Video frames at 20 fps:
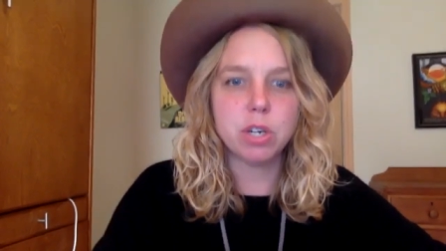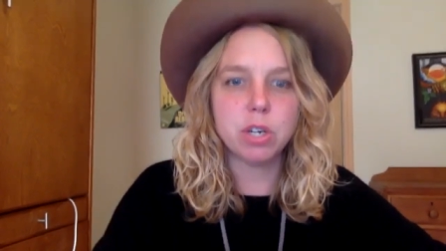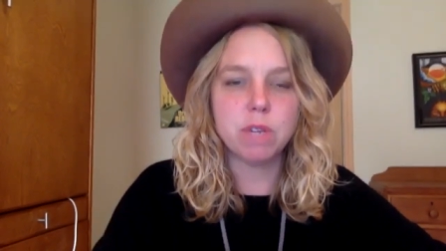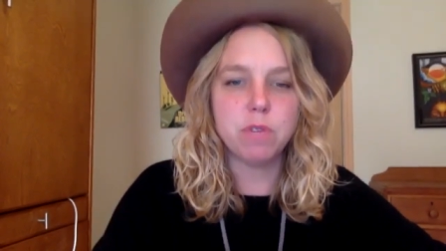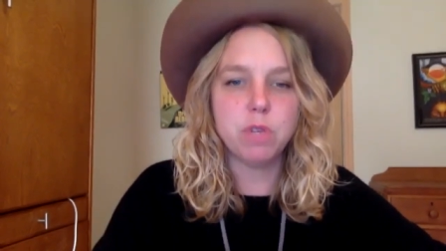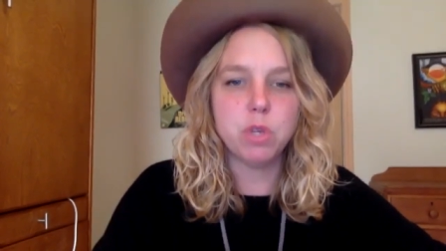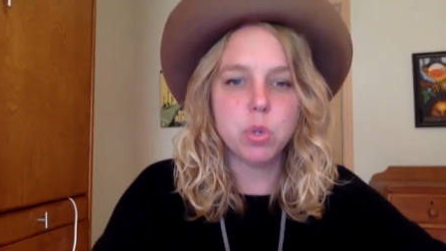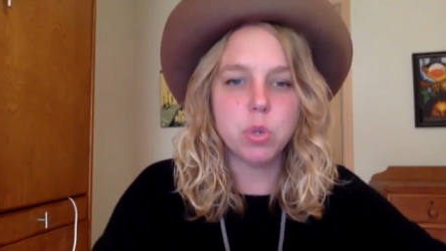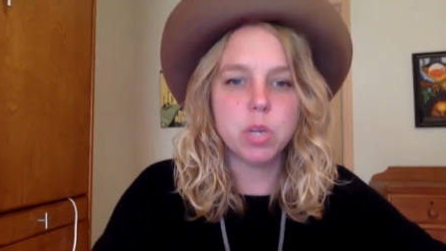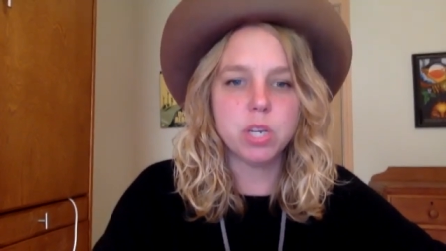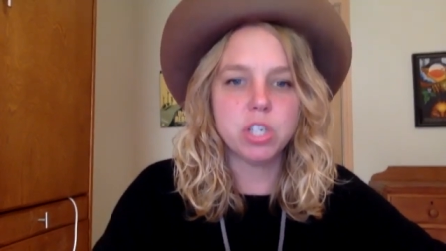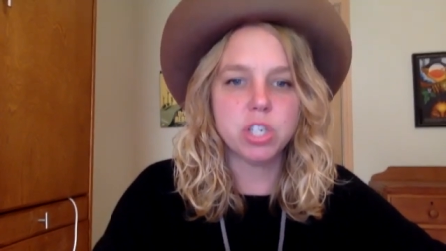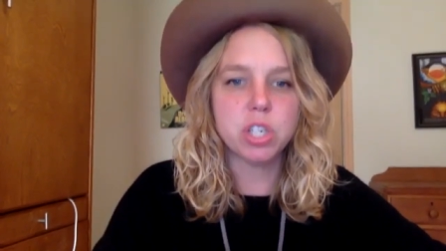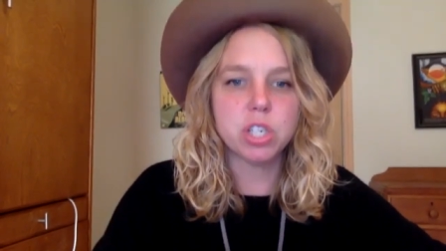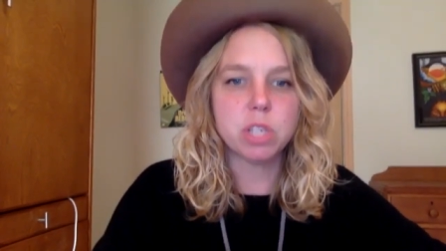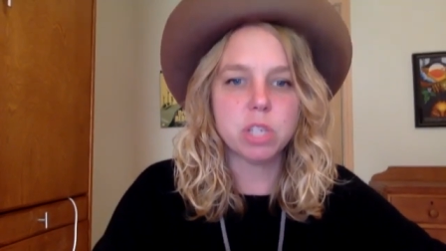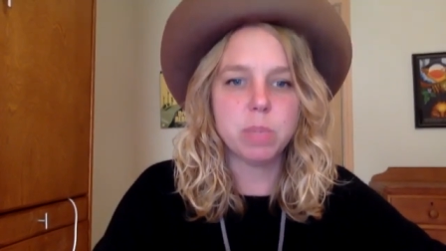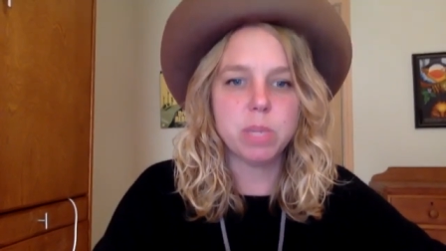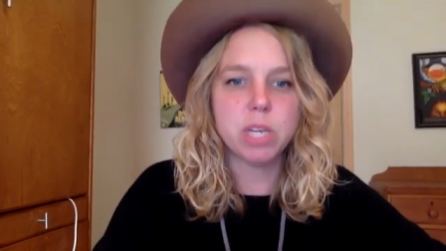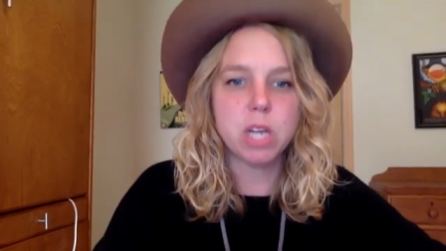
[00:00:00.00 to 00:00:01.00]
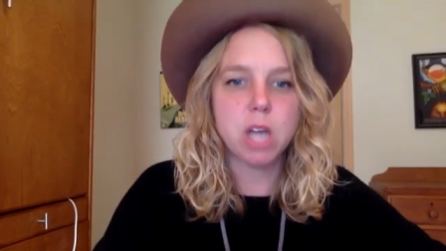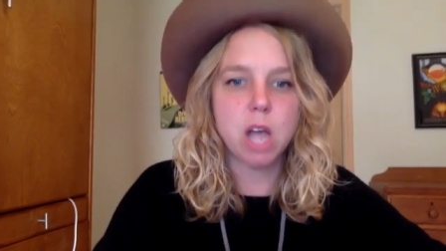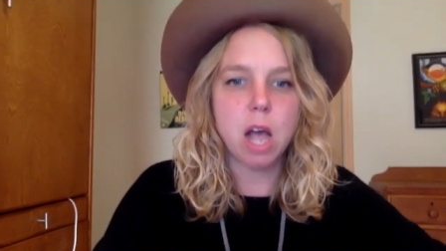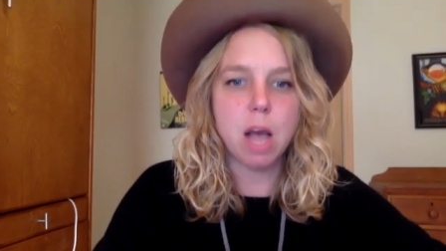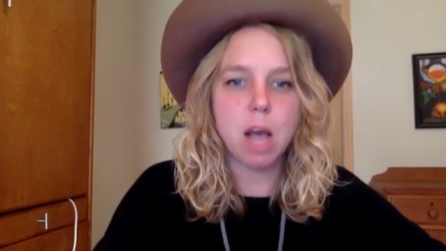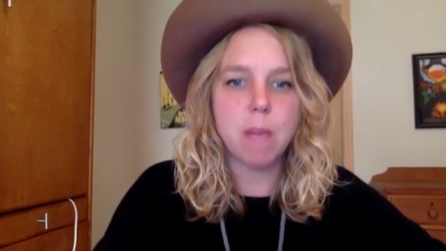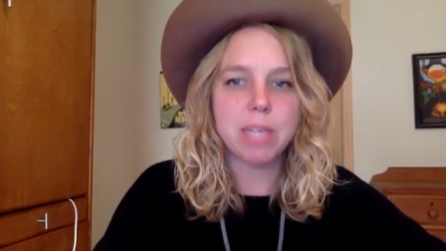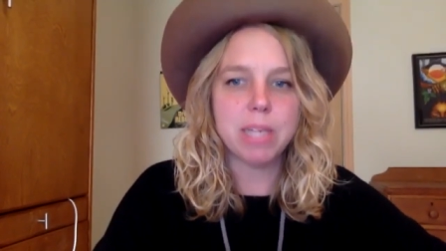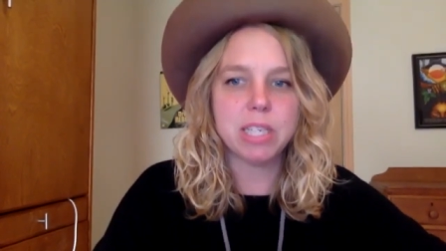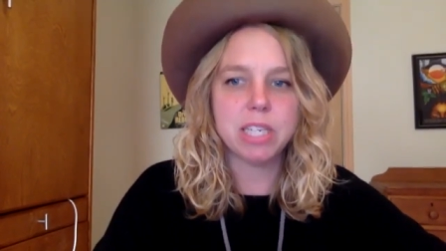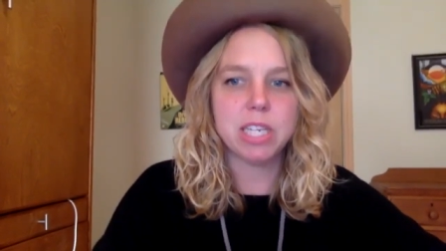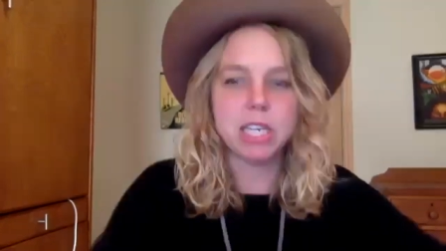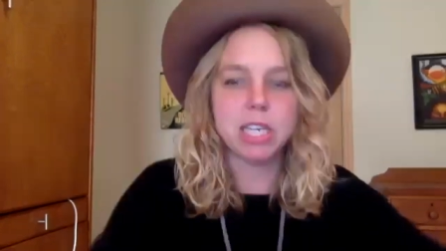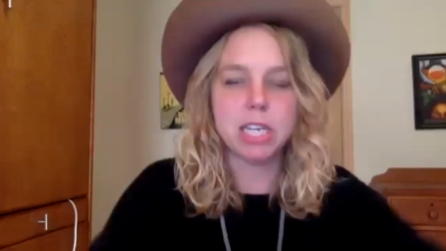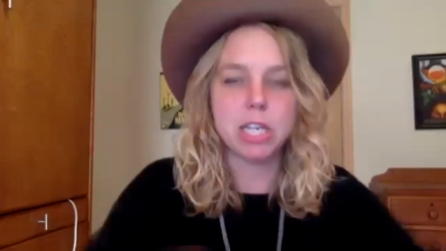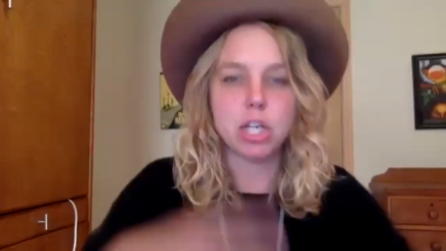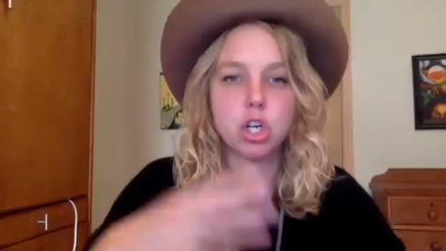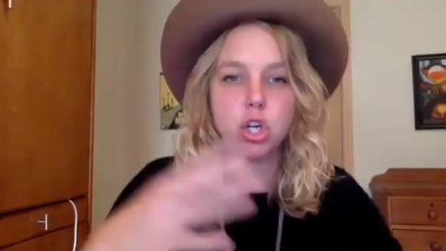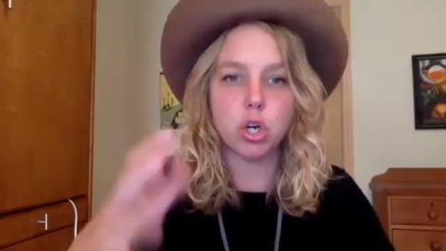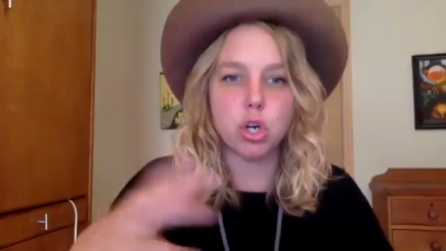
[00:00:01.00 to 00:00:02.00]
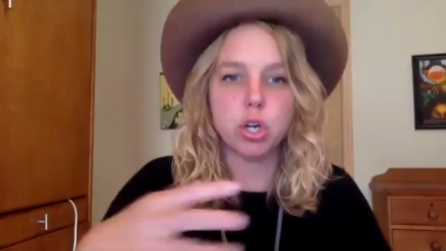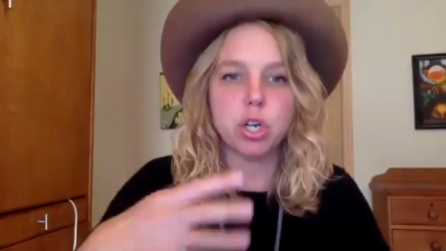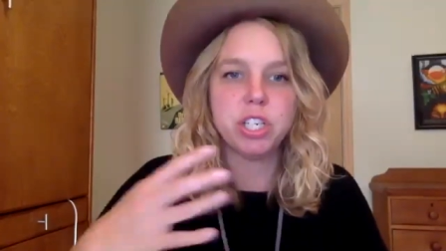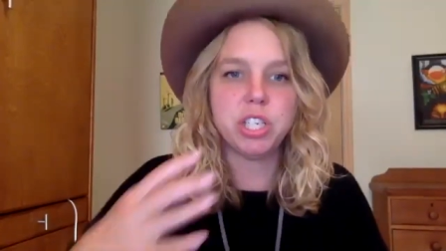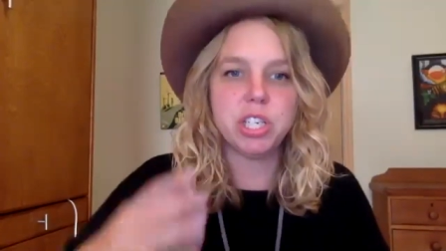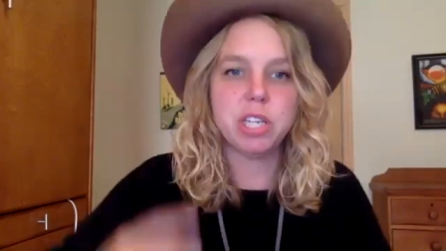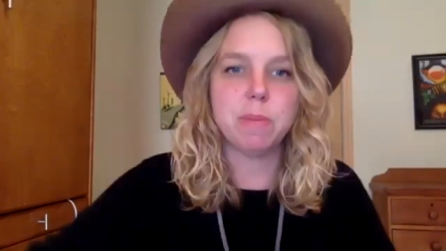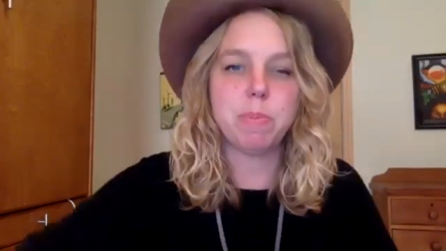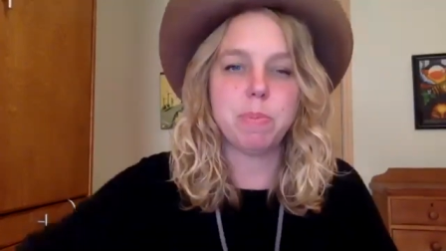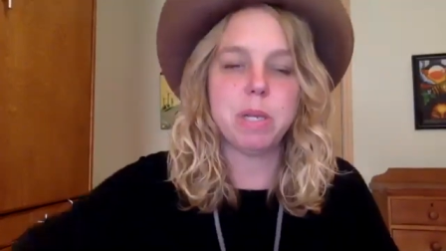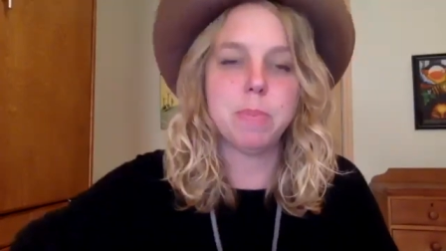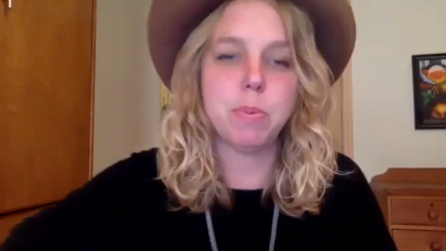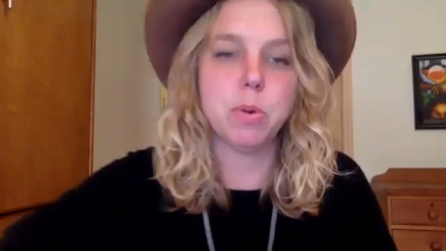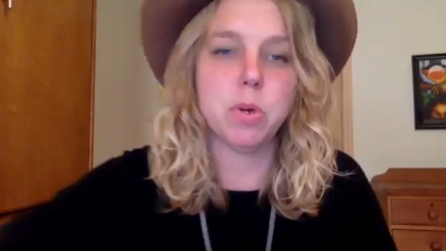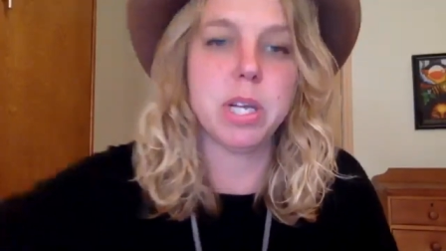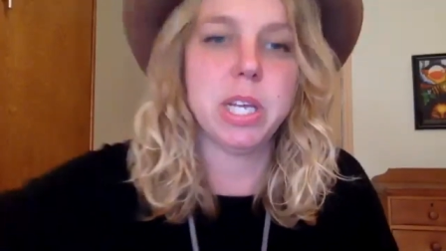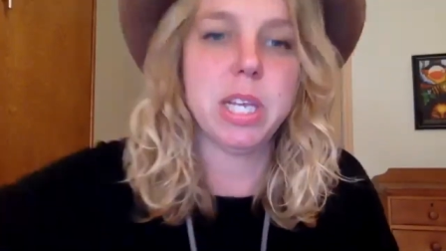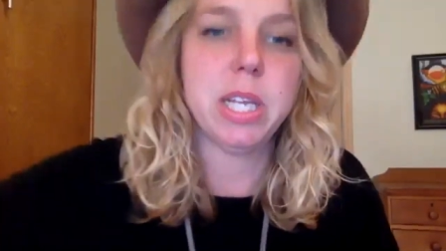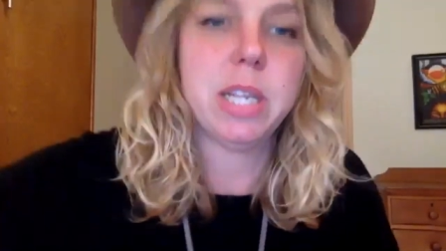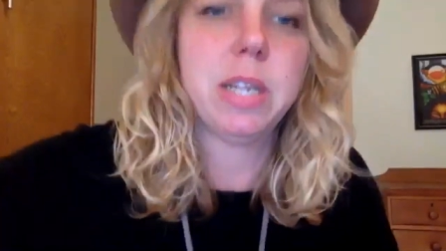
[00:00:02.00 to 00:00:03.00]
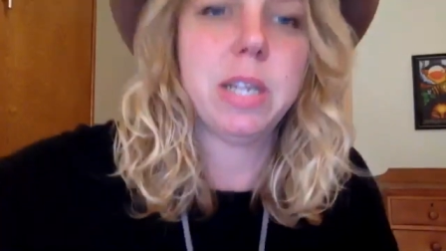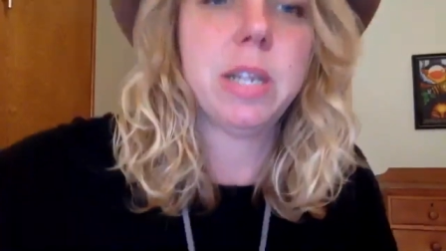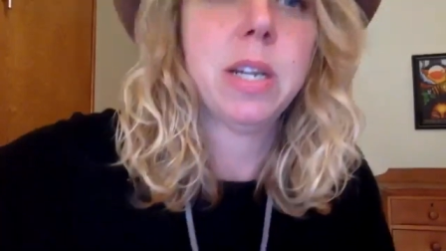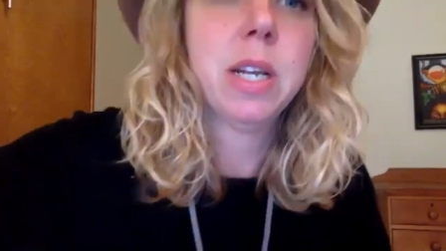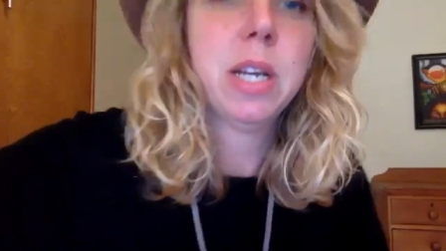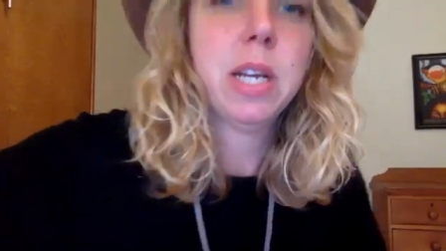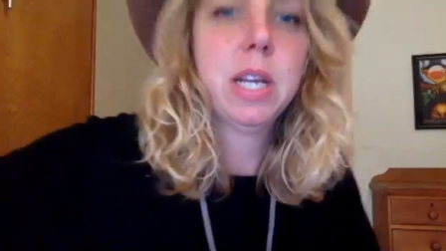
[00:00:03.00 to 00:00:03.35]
if you can just be commenting and encouraging people in